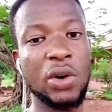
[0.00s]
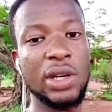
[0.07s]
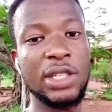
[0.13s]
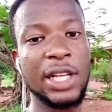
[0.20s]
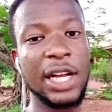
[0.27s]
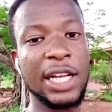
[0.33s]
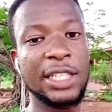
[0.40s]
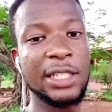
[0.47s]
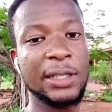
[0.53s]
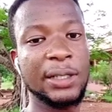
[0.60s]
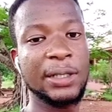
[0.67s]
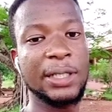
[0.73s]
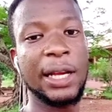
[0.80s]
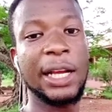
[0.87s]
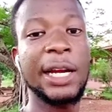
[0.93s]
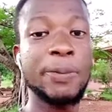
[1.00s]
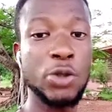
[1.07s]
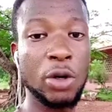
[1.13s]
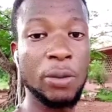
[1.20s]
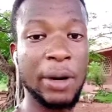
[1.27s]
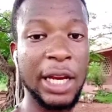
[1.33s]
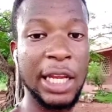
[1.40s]
is that the
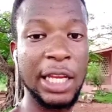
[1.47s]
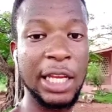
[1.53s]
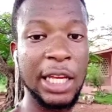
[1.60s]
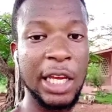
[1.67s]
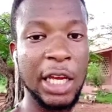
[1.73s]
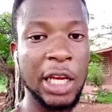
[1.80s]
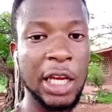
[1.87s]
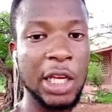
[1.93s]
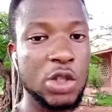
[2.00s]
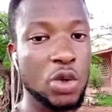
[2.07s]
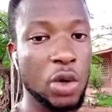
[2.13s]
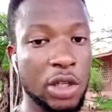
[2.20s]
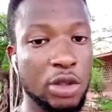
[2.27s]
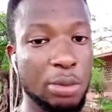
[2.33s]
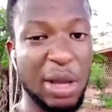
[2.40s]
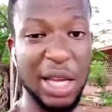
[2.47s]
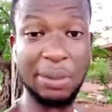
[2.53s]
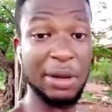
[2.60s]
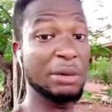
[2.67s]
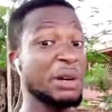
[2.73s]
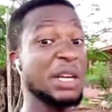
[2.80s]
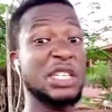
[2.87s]
crypto money is going to make
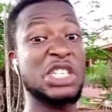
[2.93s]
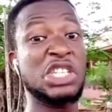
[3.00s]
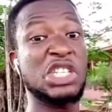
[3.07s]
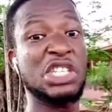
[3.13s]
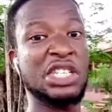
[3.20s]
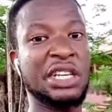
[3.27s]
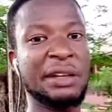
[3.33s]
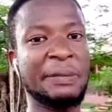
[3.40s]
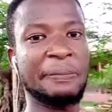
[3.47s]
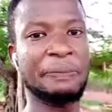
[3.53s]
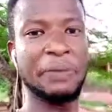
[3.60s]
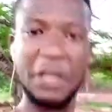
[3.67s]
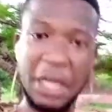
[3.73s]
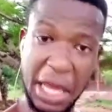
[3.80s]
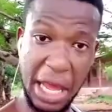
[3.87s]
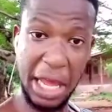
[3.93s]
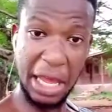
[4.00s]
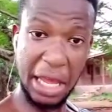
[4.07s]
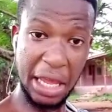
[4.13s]
me rich. Yeah.